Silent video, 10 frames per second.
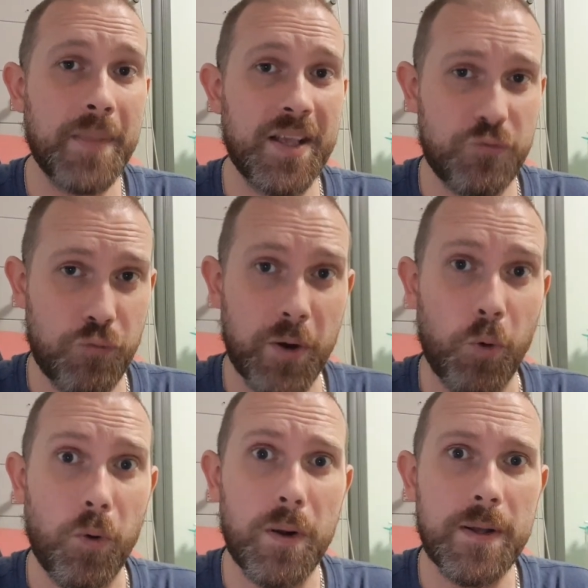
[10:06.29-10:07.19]
It's
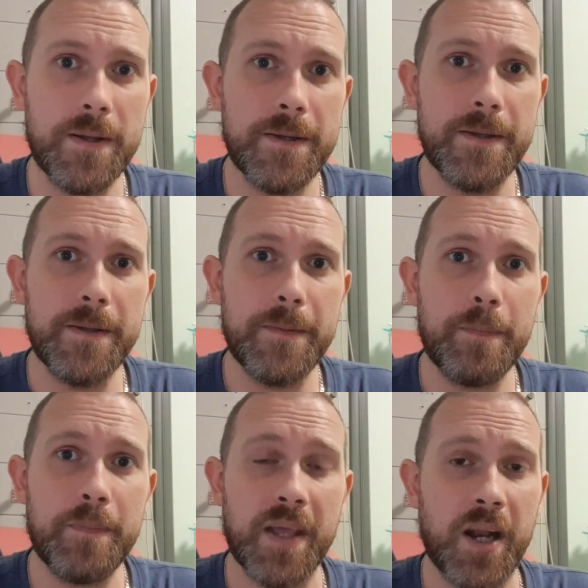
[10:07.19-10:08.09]
real,
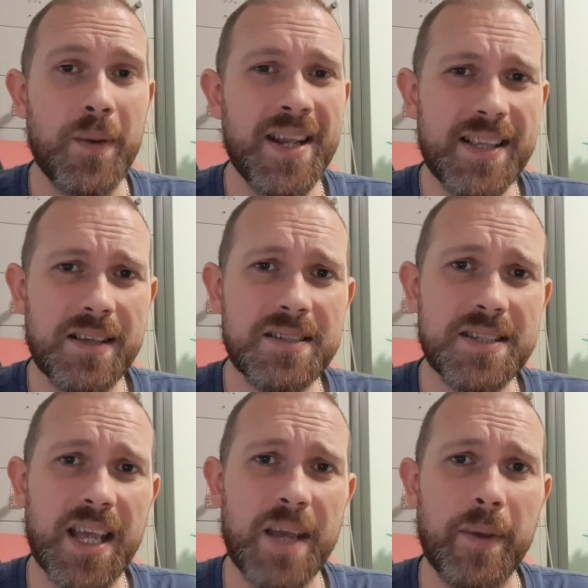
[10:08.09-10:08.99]
you know, and it does
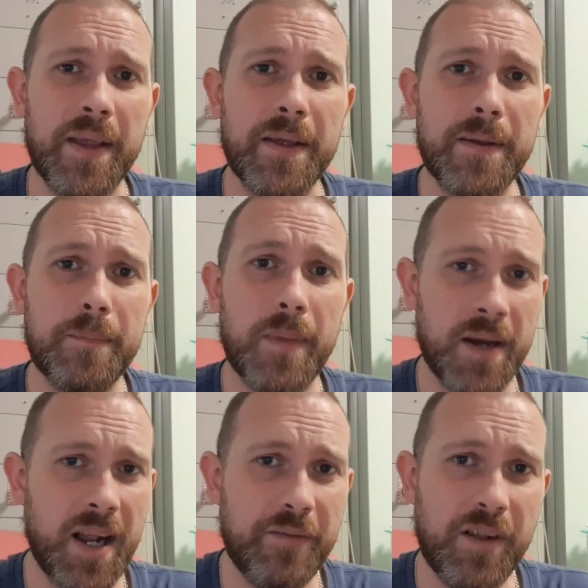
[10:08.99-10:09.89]
scare me. And
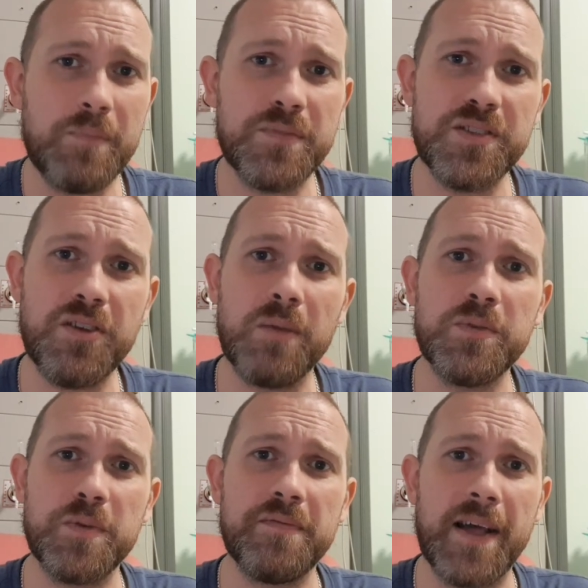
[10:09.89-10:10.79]
I have come to
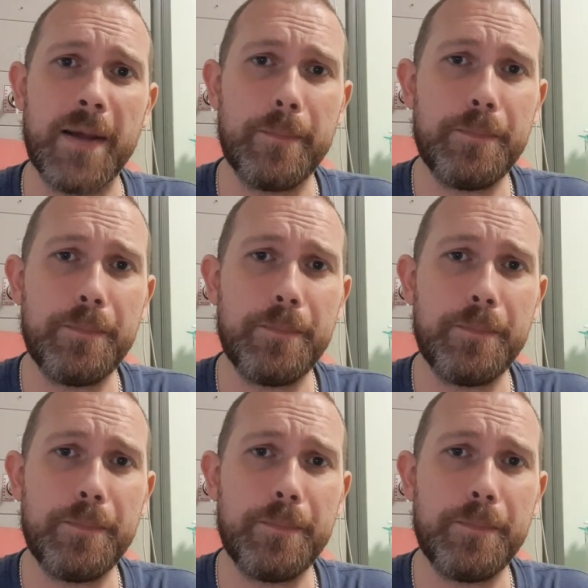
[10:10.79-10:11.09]
terms with that.